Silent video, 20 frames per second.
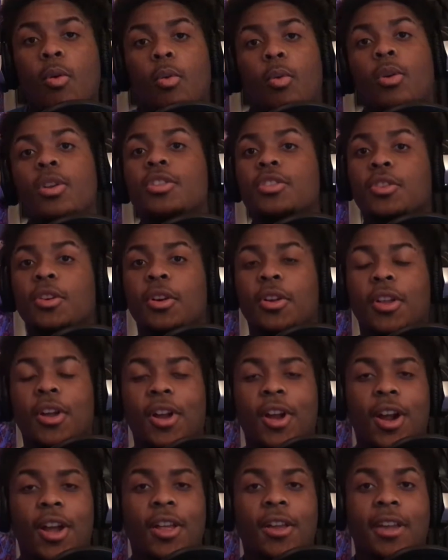What is going
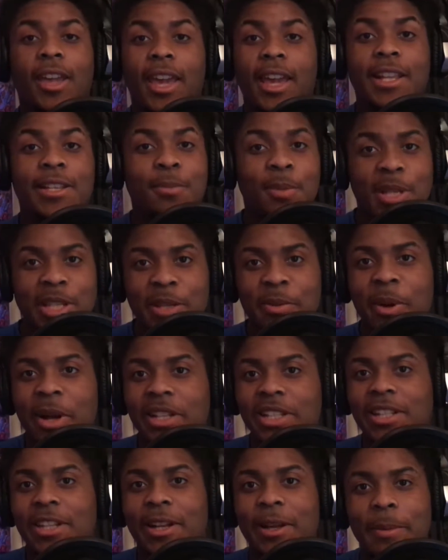on, Carly Gang? It's PZ
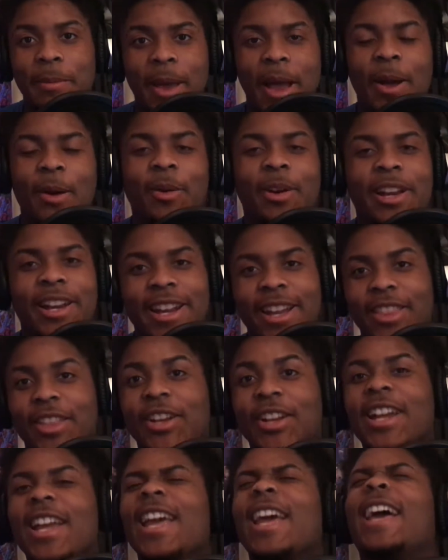Monty here, back with
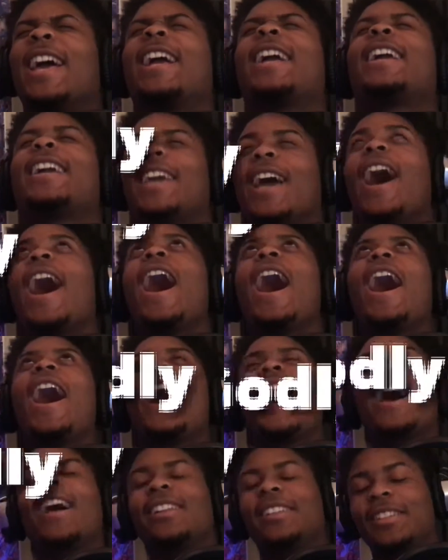another
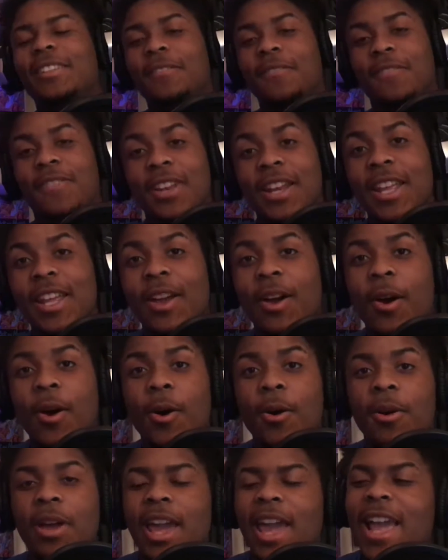godly
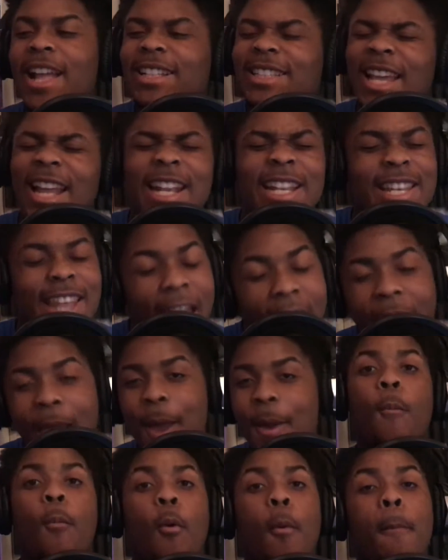video. And
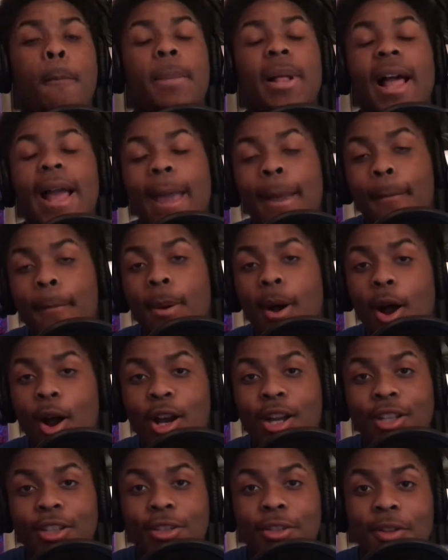today, we're playing
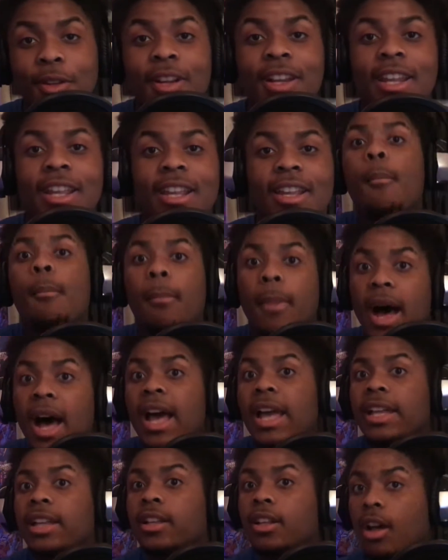part 3,
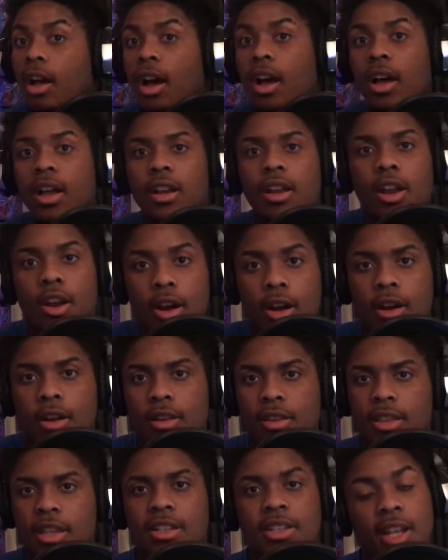Minecon Earth,
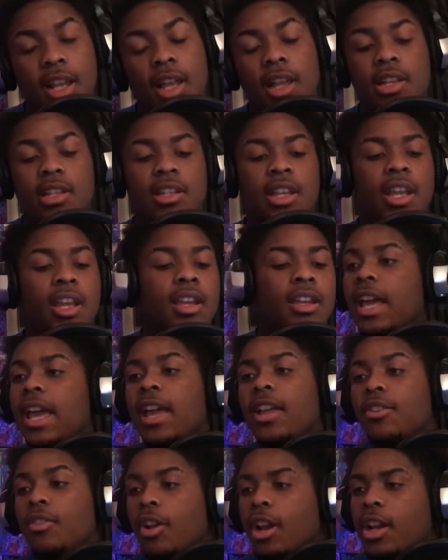shall I say.
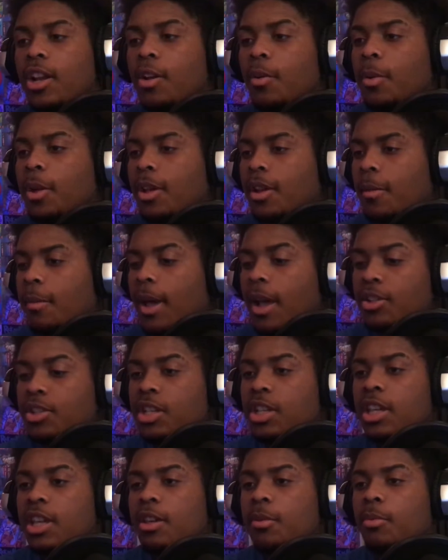And you already know we on the mouse
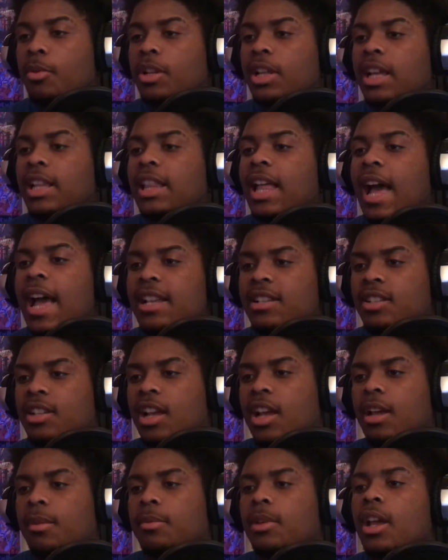and keyboard like last
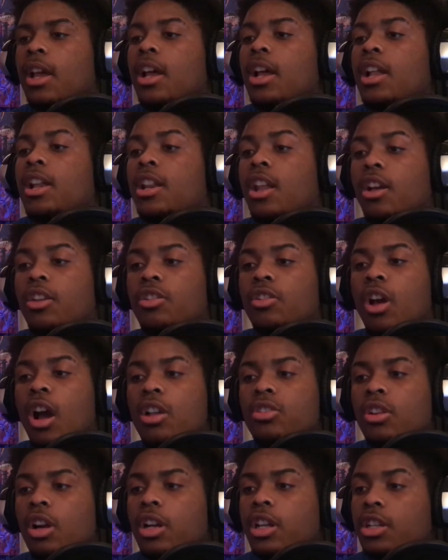time. Now, you
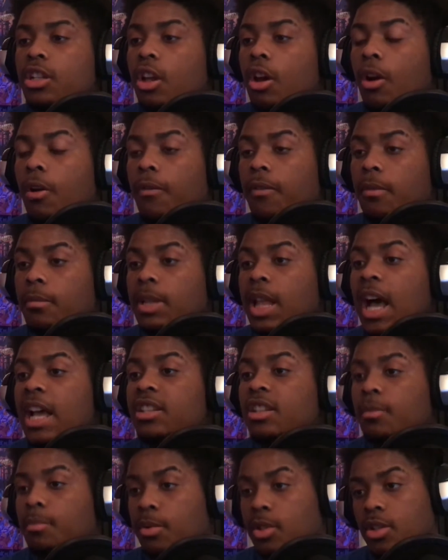guys already know from
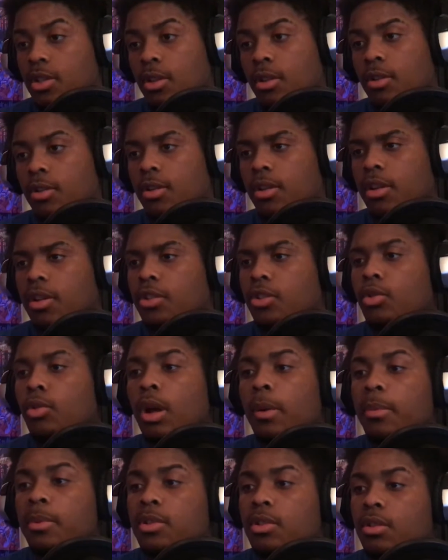last episode, or two
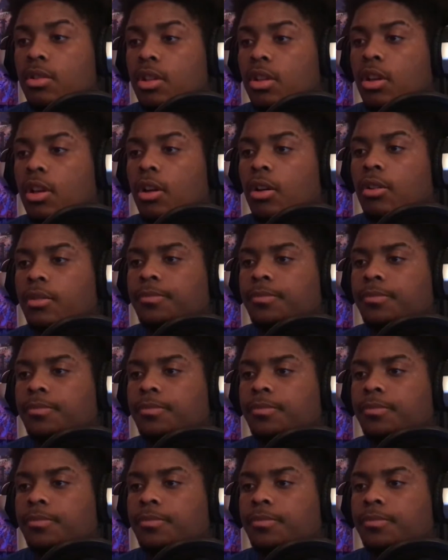episodes ago.